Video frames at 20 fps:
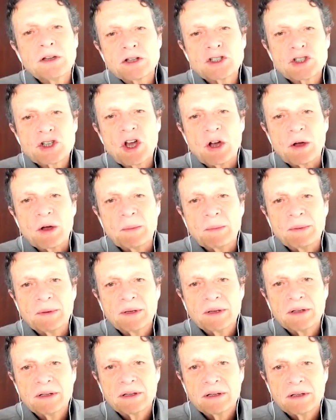a job,
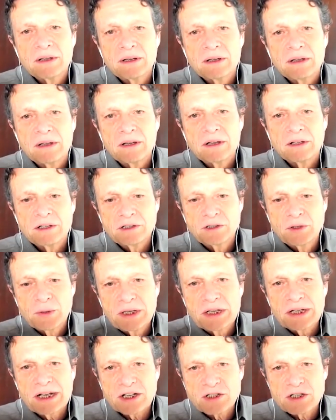
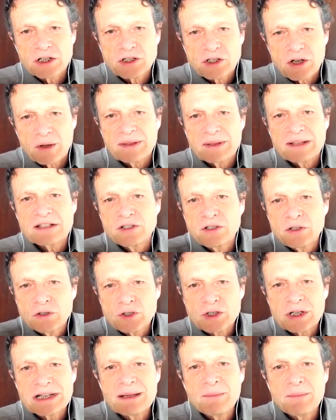doing an actual job is
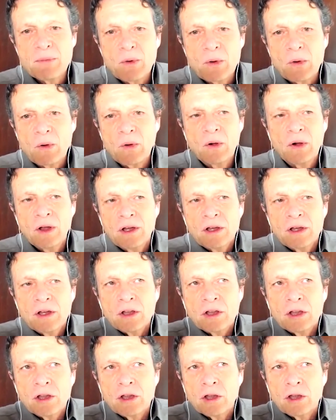usually more
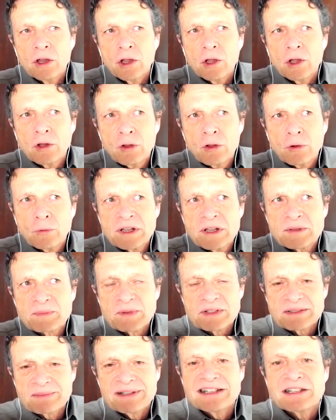the
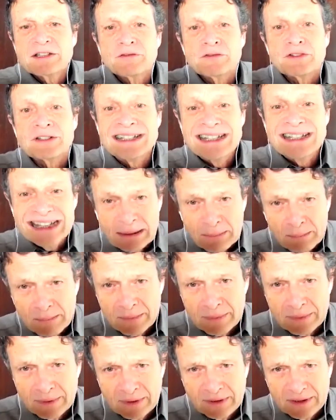responsibility of a
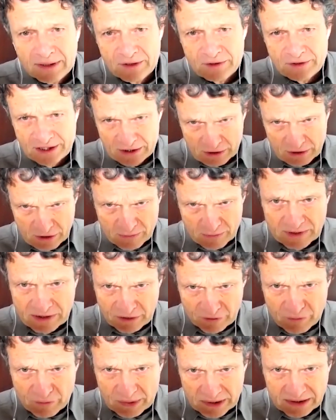team than a community
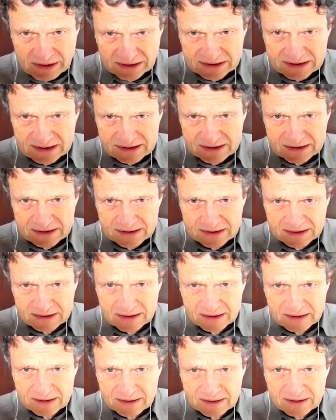of practice.
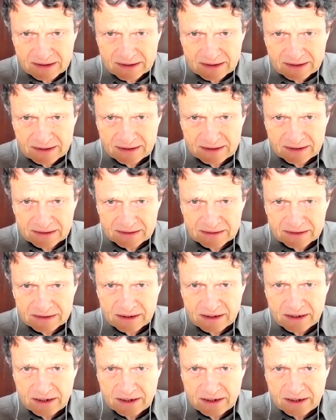You know? Right.